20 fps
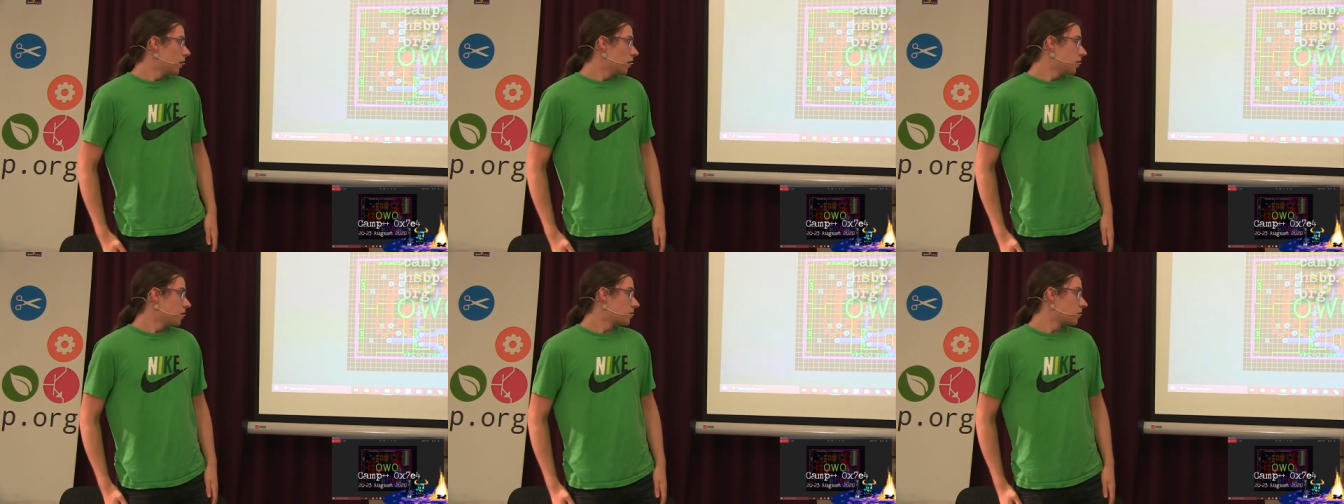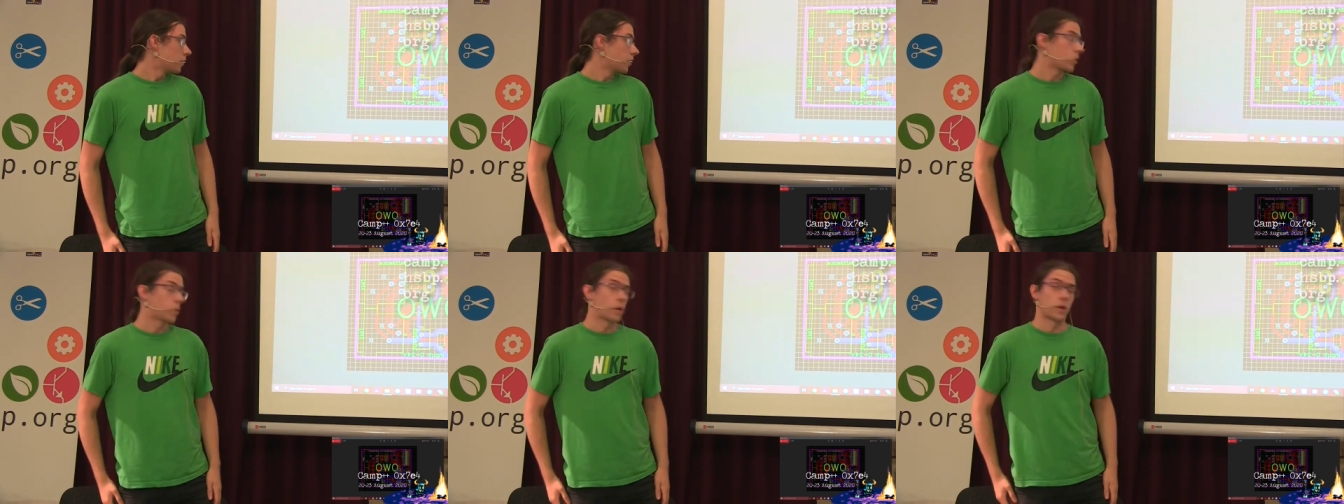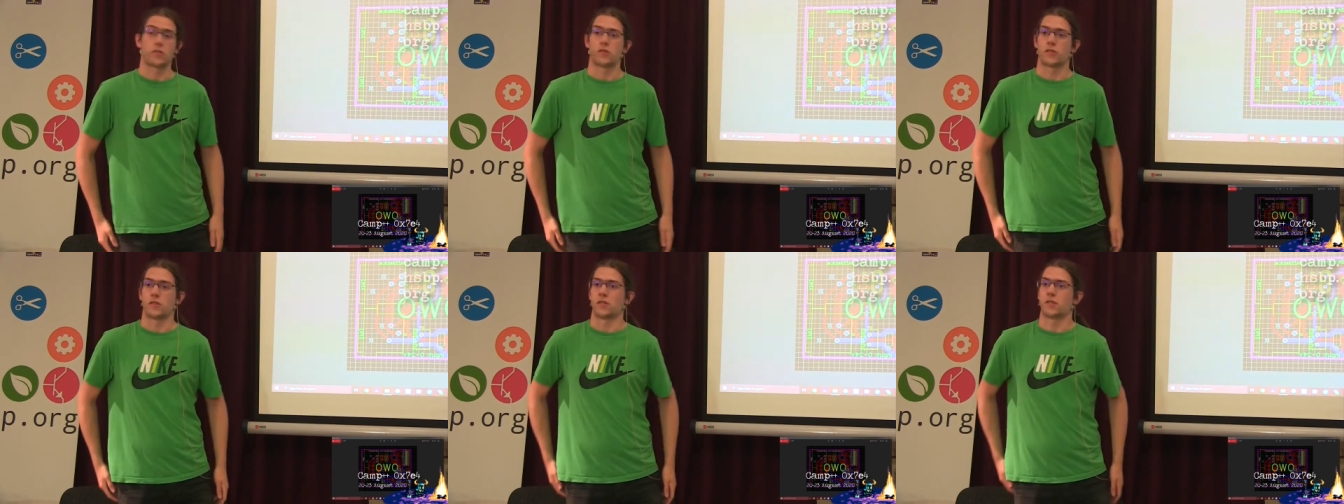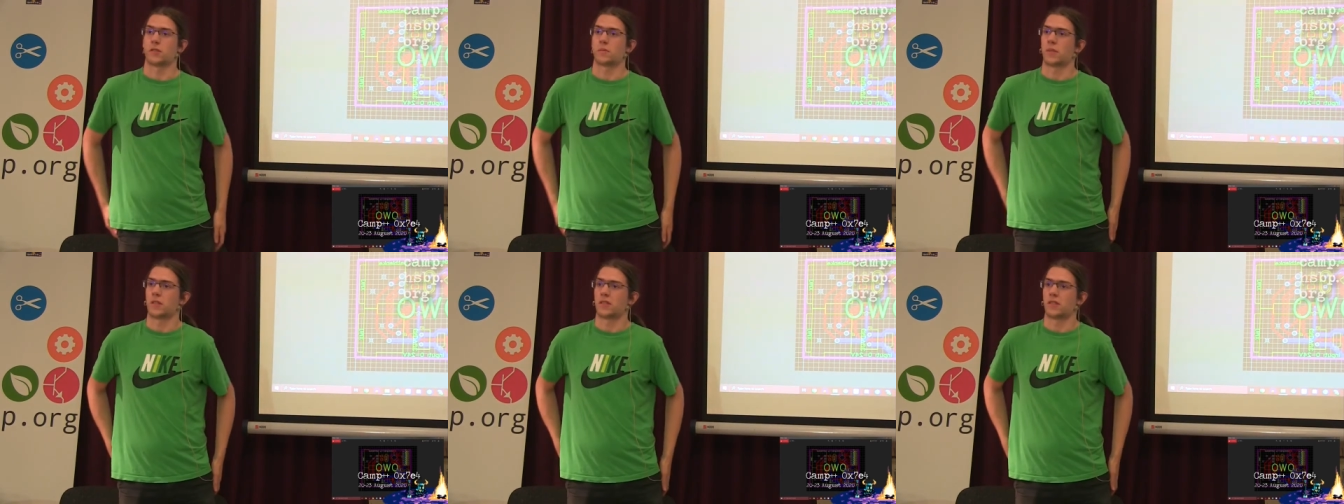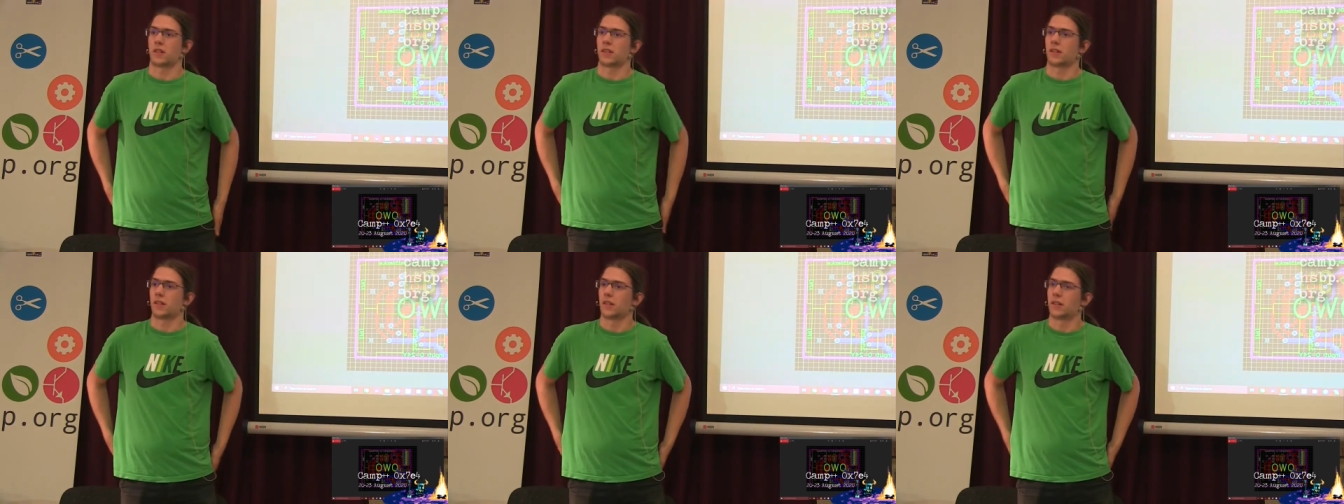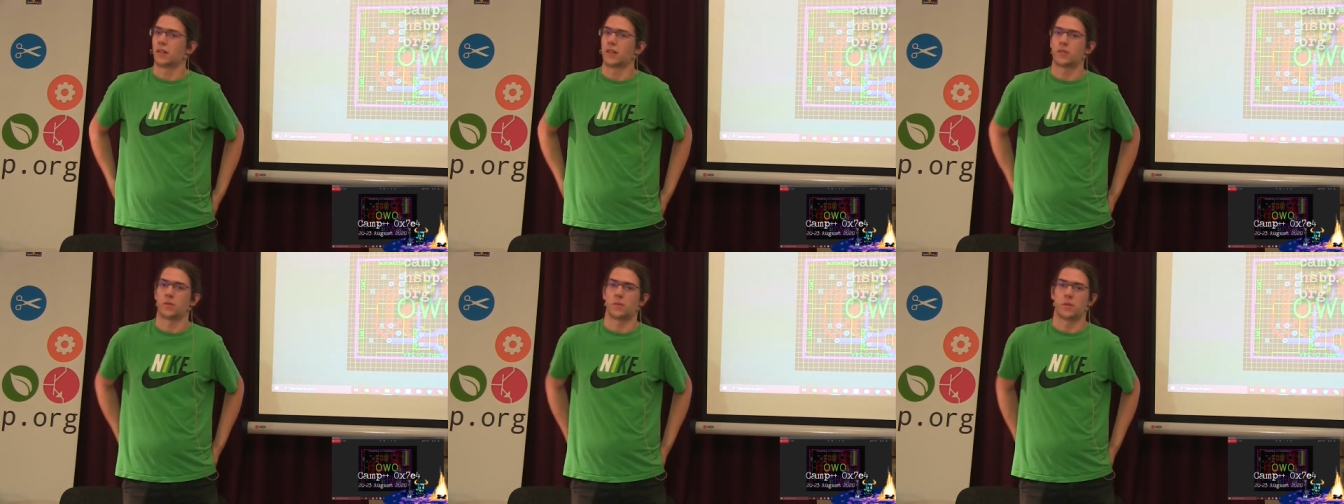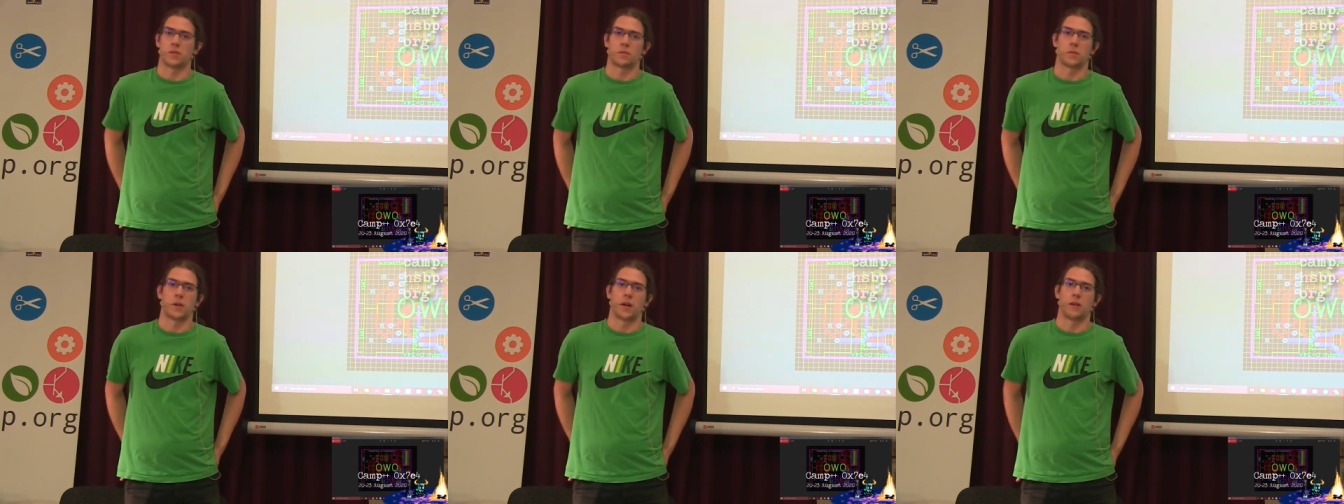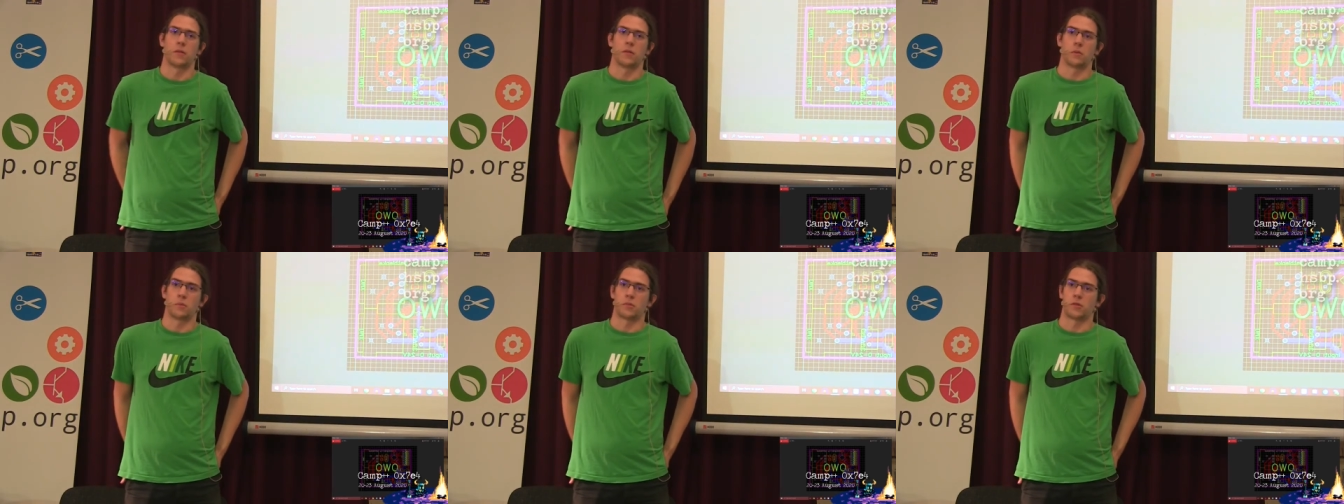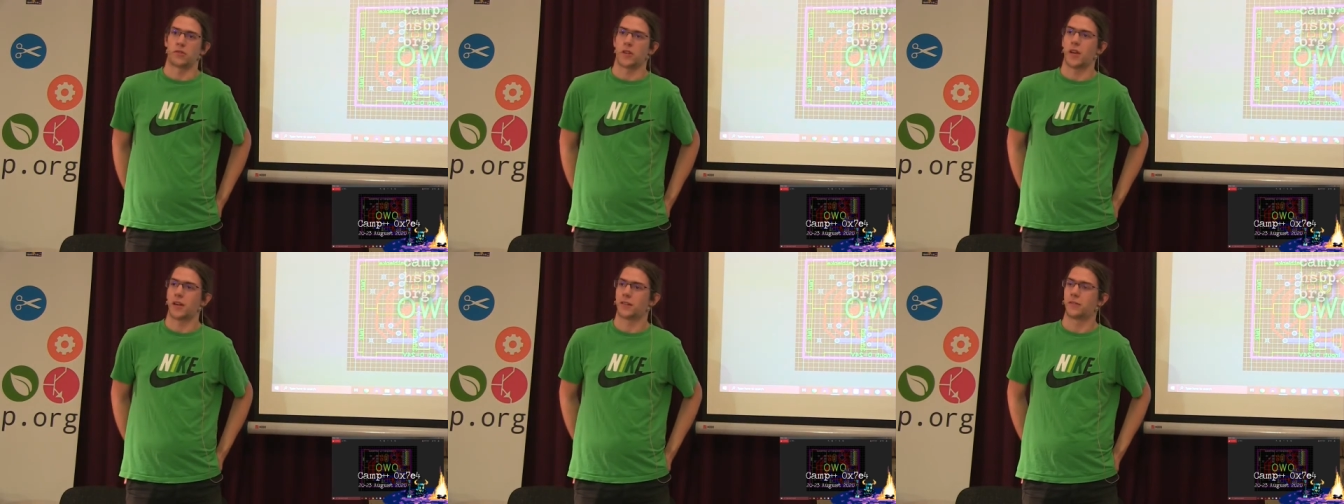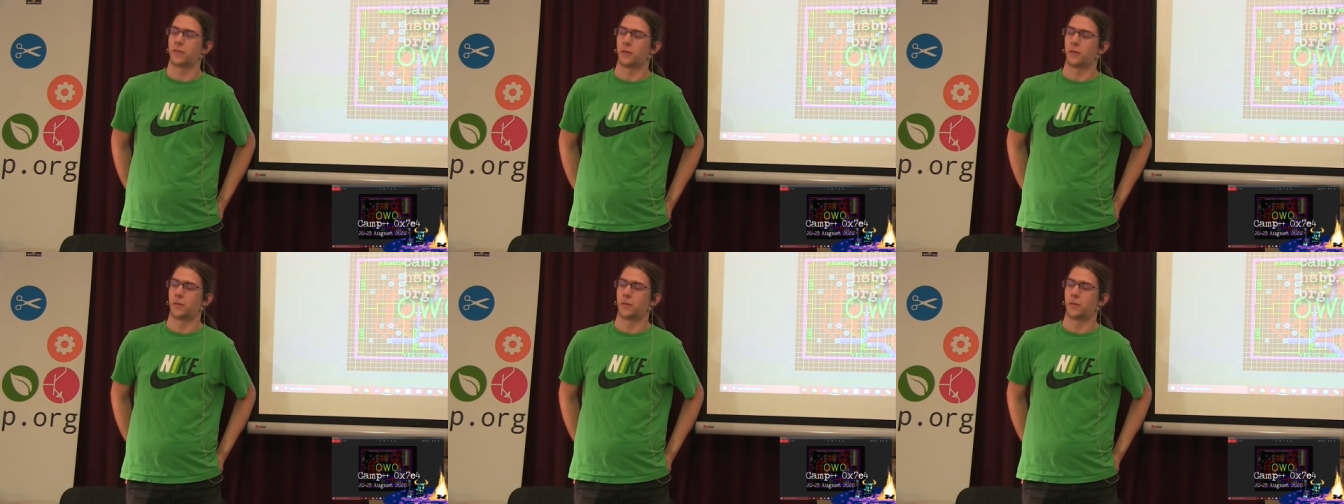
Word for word: is there any questions, basically? This was my whole project